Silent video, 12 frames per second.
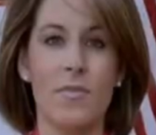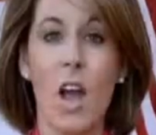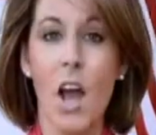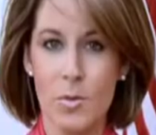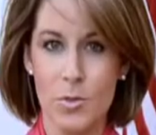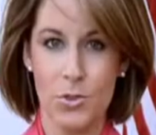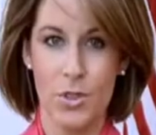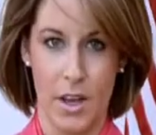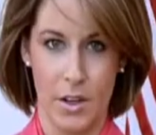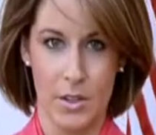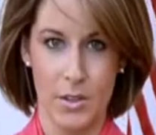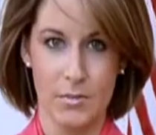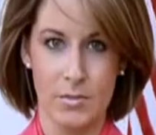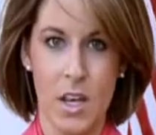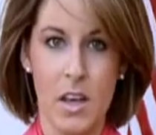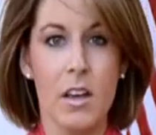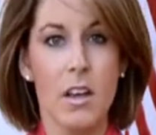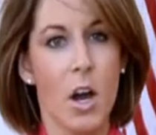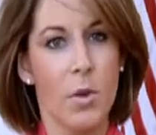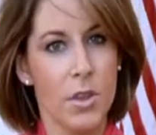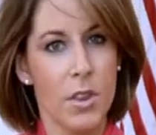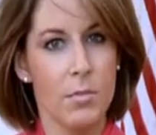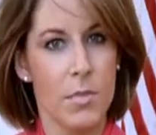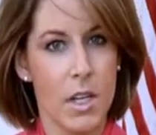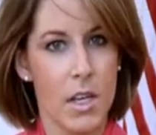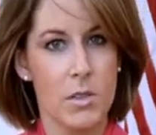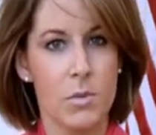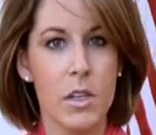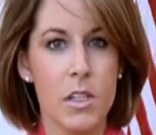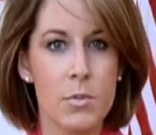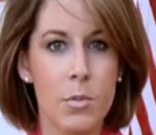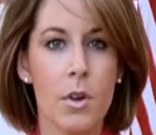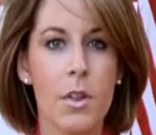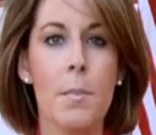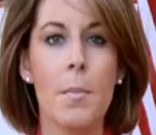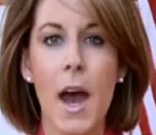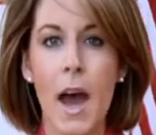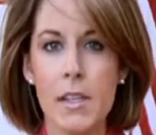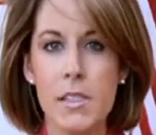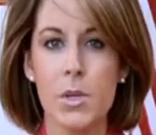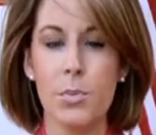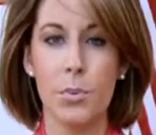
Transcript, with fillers: I'm Julie Eckert. Come with me as we explore the past,